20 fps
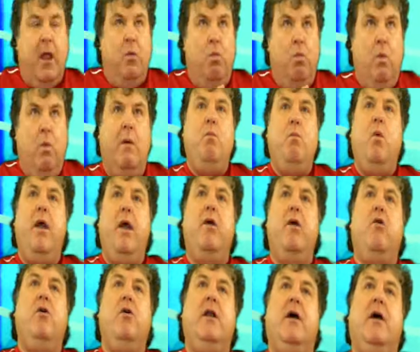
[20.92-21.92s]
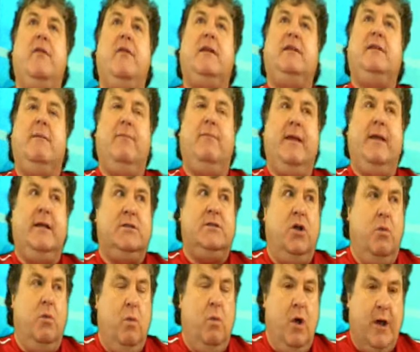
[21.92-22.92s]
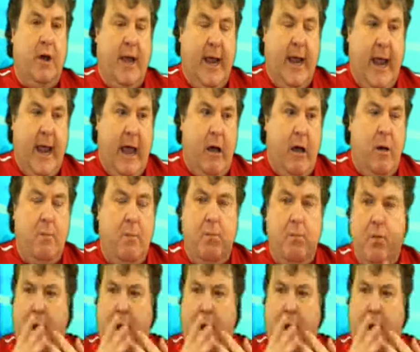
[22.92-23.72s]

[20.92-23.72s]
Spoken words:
One way or another, something's not working out.